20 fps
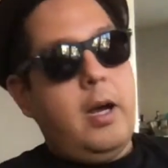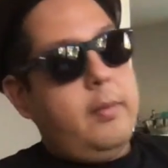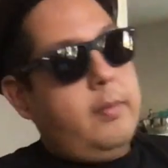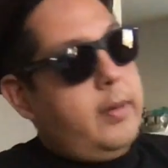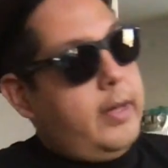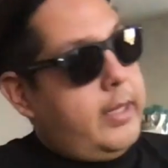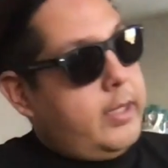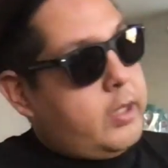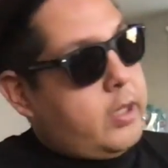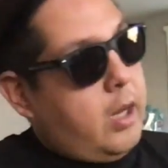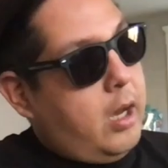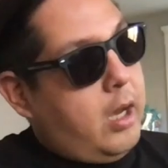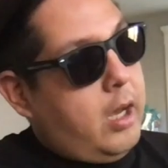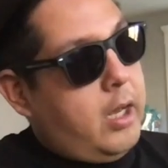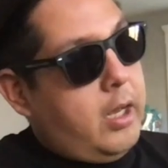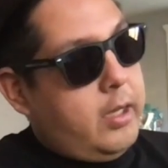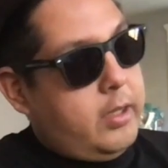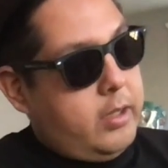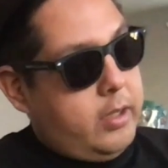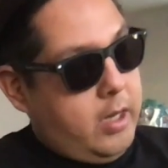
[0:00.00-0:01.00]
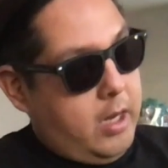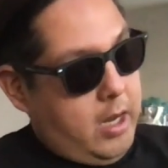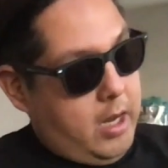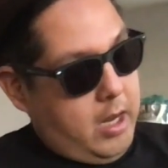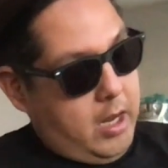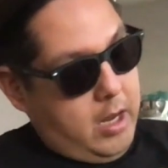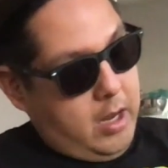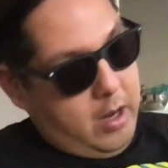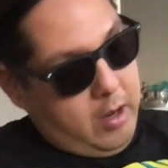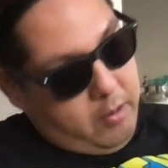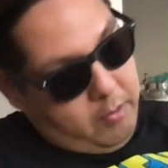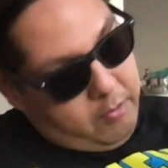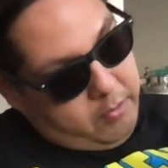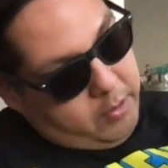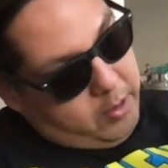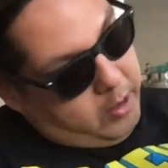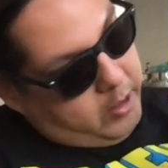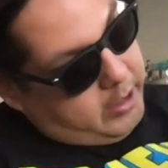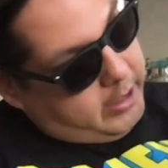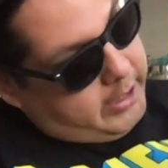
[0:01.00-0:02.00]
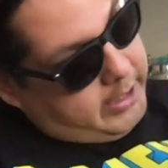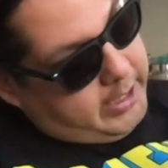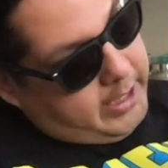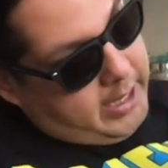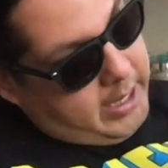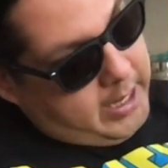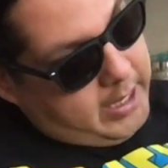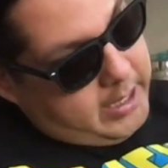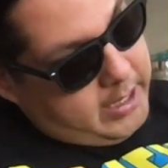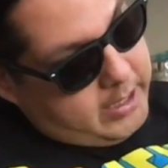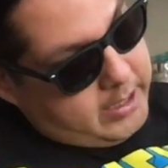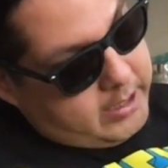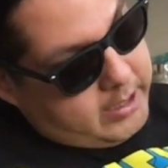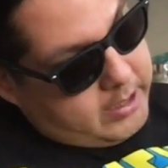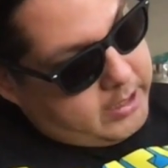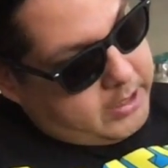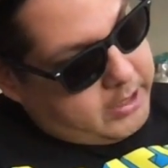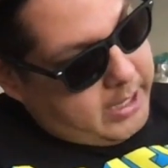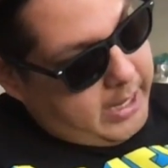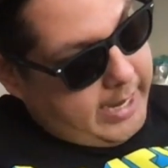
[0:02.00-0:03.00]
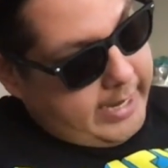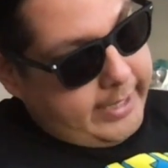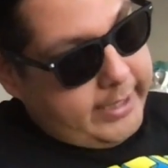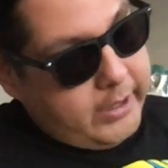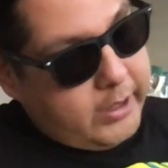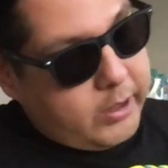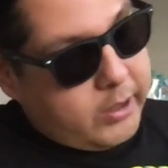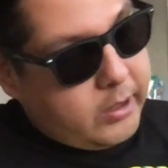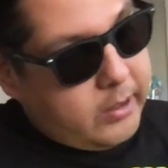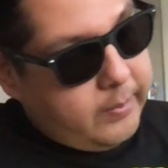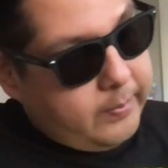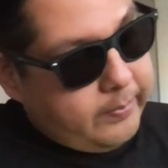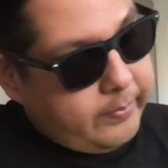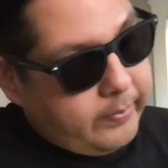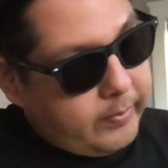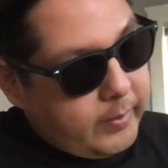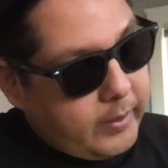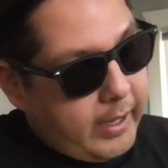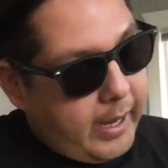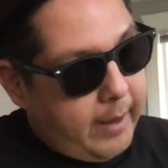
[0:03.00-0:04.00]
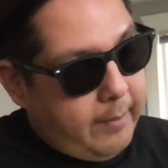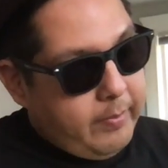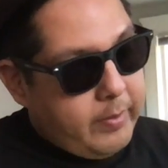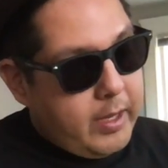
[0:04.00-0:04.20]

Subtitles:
It's called rolling dice. Okay?